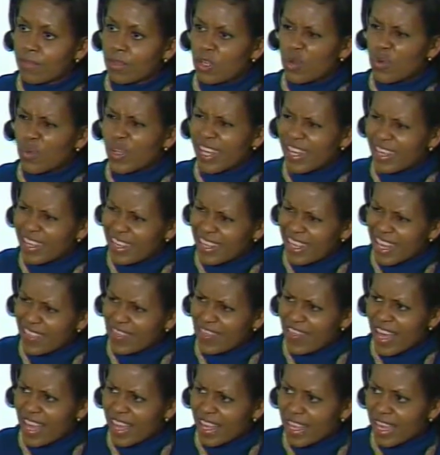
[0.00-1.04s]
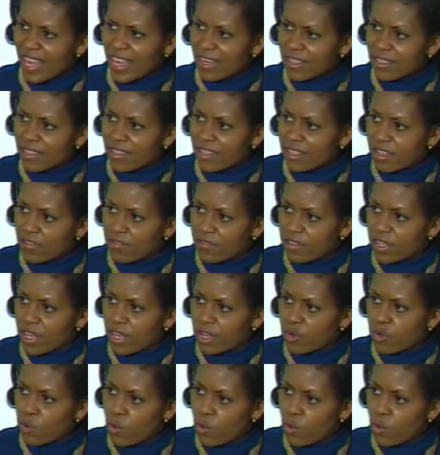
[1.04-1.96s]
who can get that kind of stuff done,